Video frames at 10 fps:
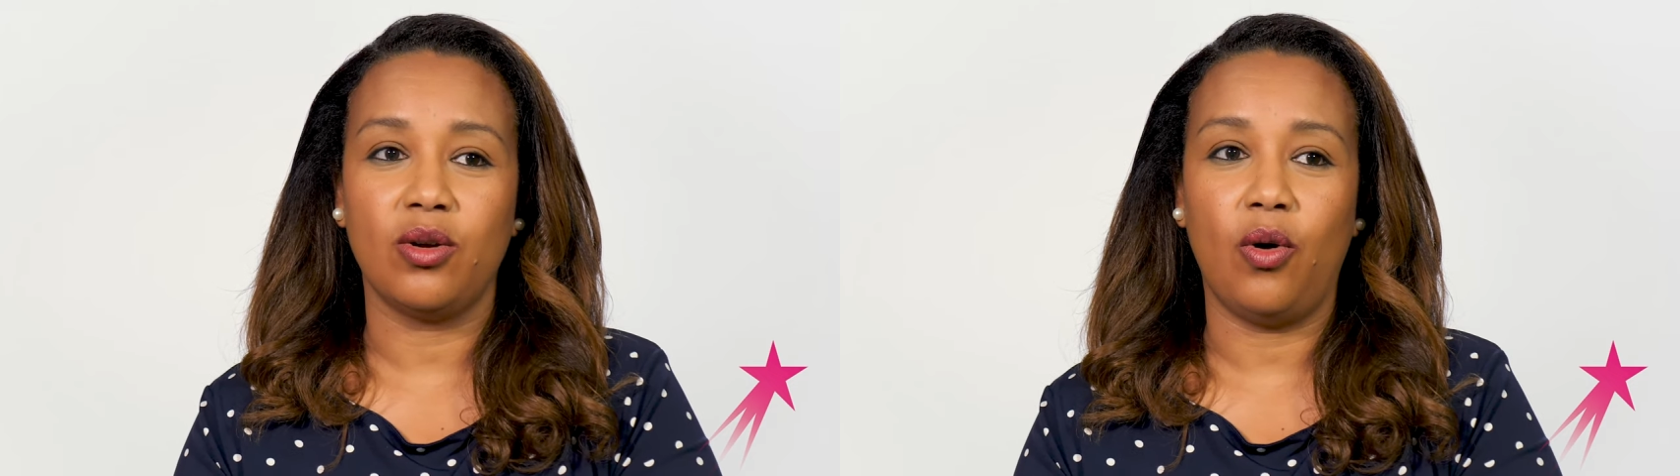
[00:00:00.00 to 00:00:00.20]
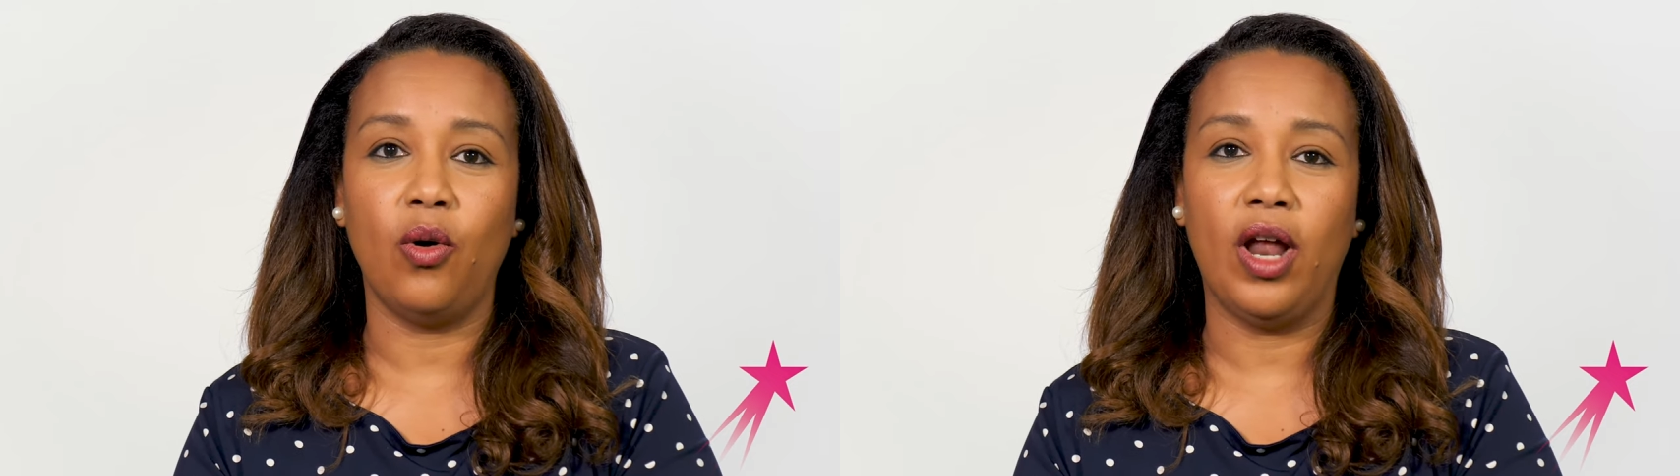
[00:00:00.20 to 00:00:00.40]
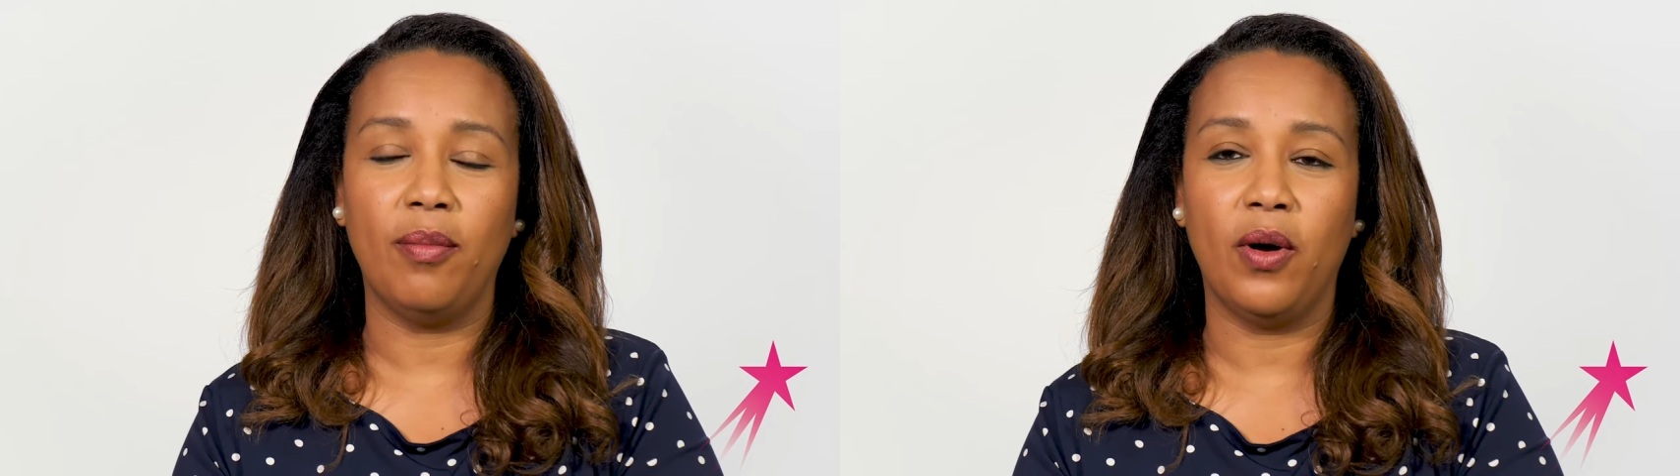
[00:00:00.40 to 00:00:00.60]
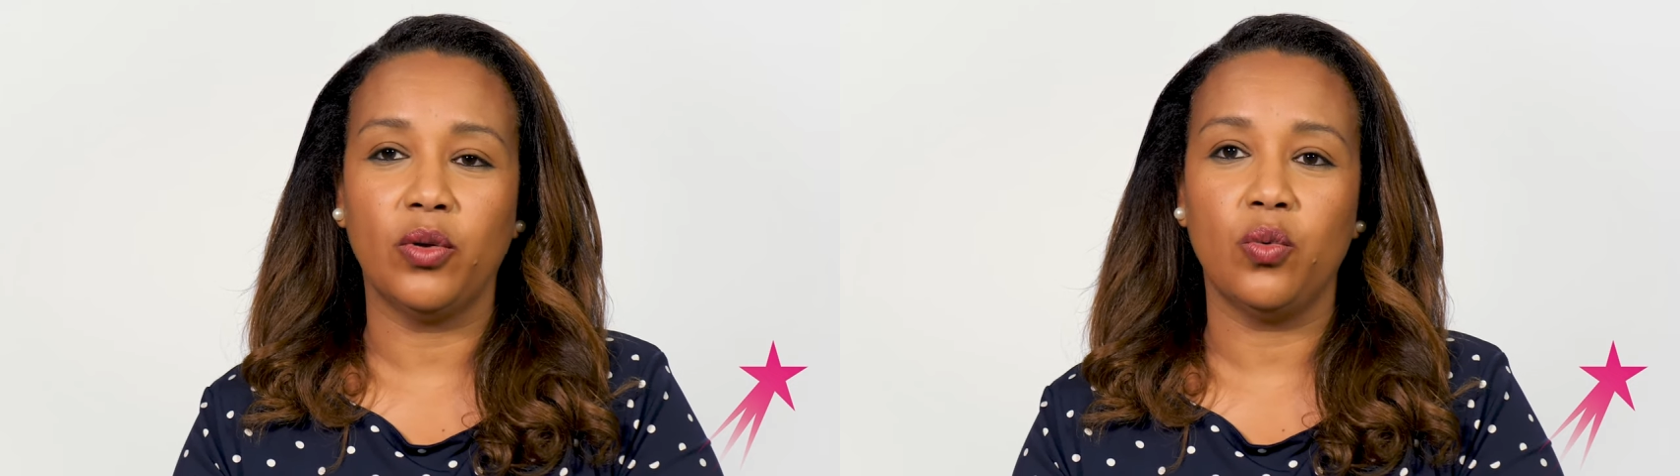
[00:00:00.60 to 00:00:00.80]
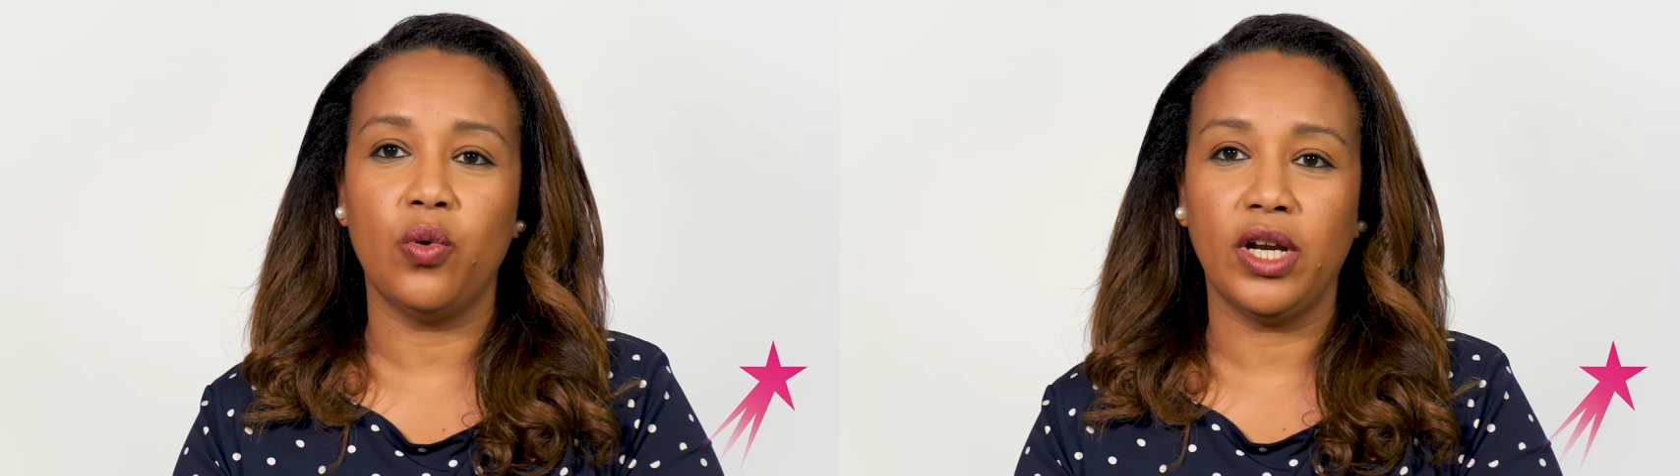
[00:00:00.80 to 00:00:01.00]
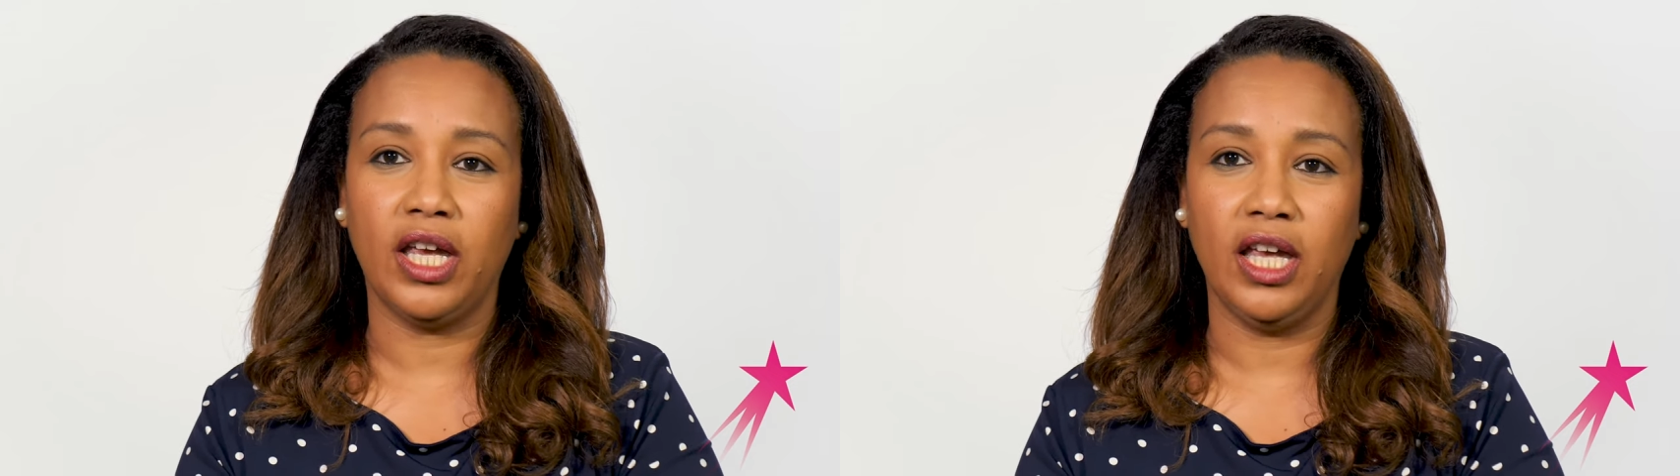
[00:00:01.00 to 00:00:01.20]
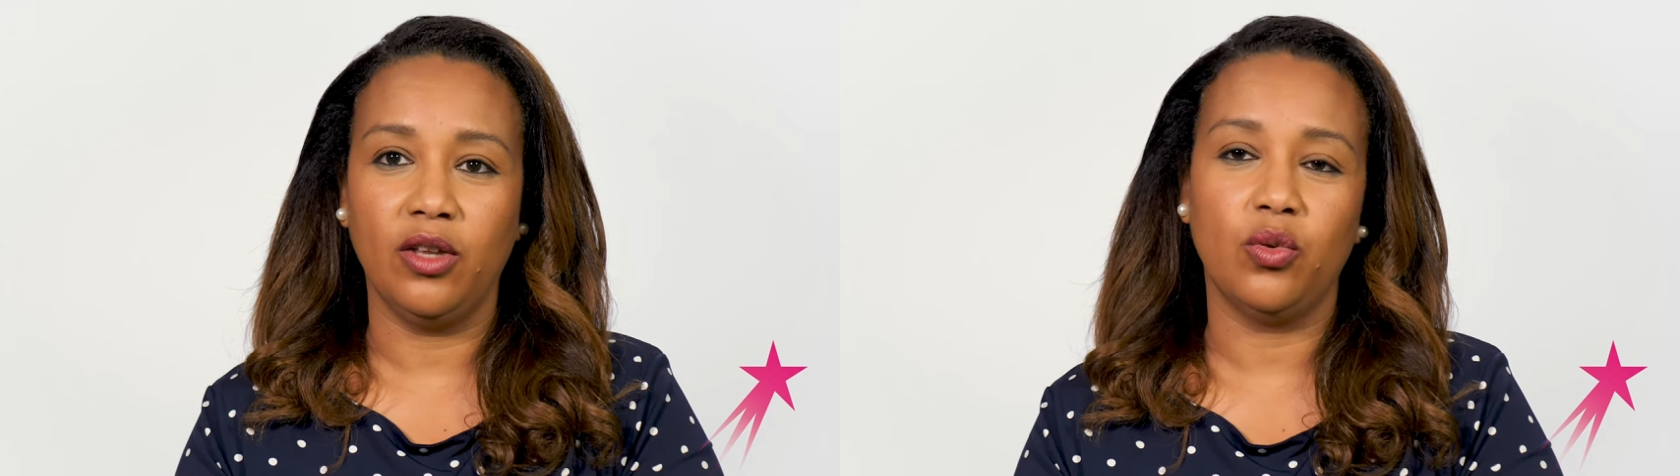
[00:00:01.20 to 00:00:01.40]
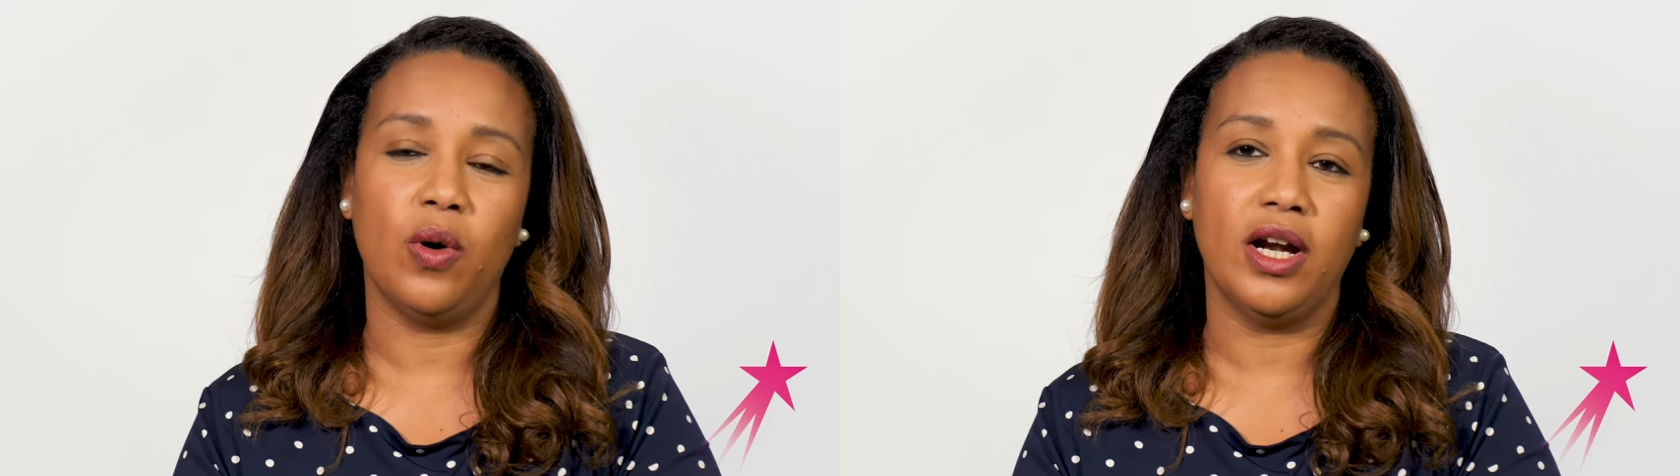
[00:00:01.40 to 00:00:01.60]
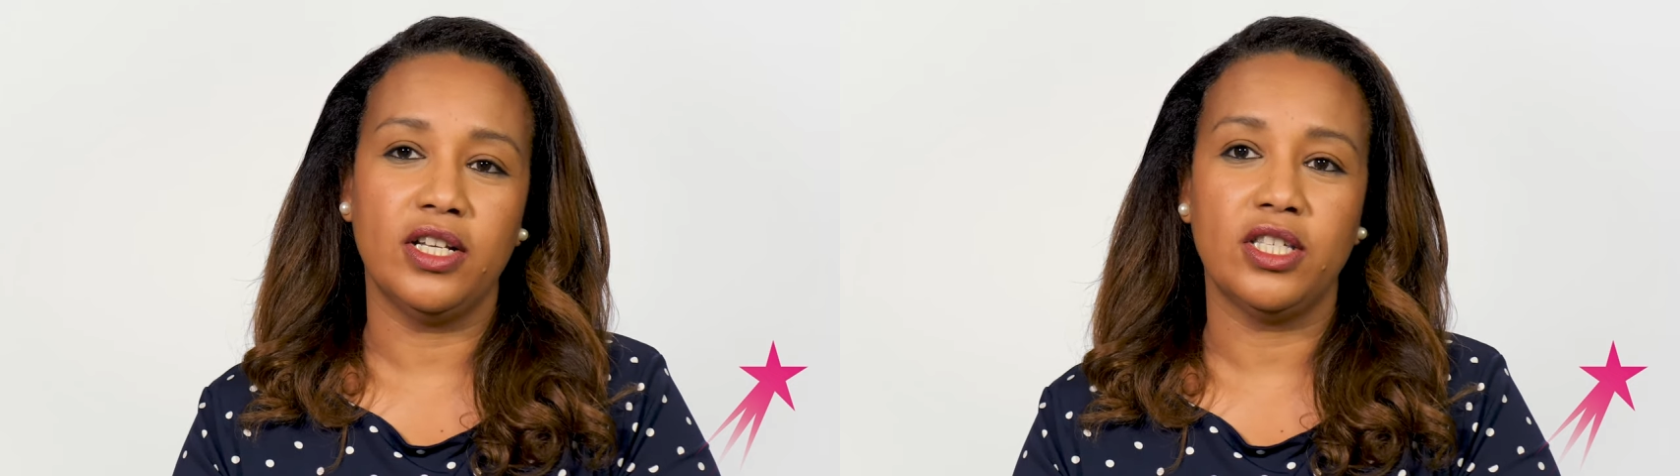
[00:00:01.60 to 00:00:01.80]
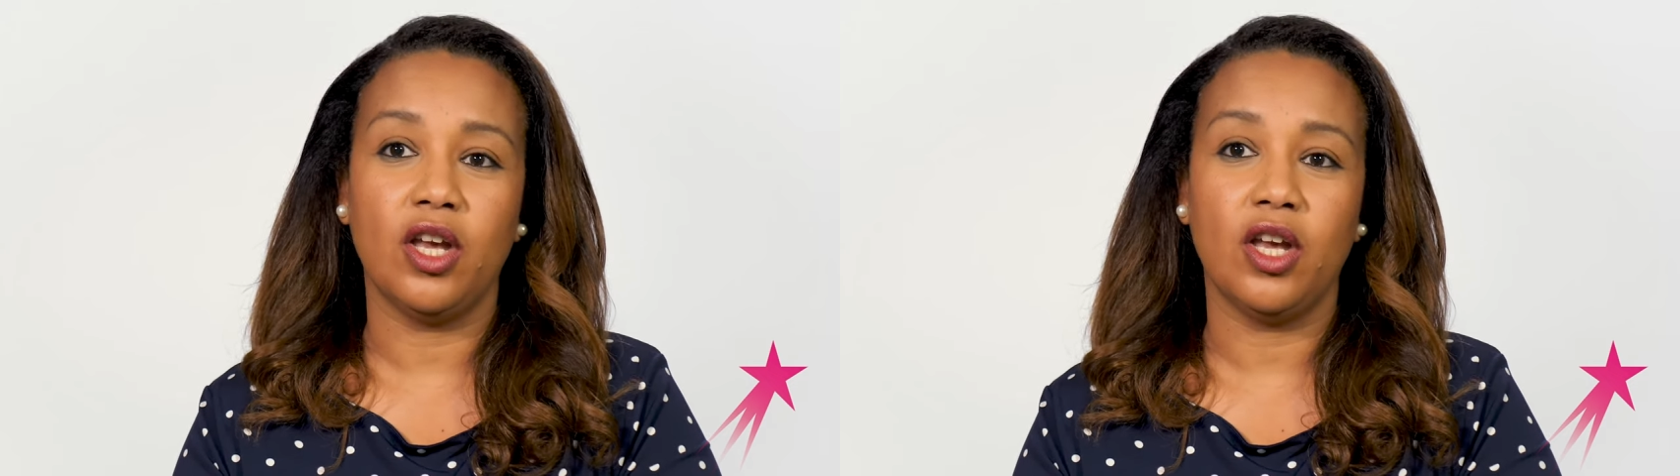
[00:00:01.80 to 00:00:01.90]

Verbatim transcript: all about working towards